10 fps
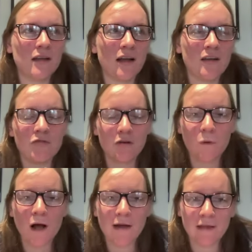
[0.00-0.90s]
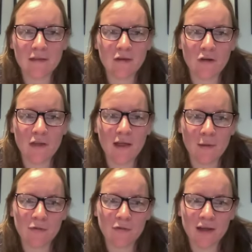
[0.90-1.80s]
and for a while, I thought that
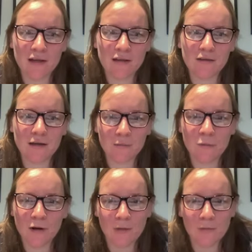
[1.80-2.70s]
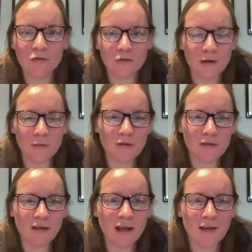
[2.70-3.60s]
that was like I would do that when I
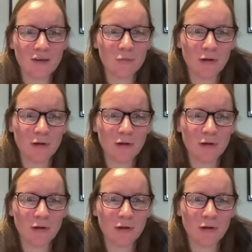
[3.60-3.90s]
retired.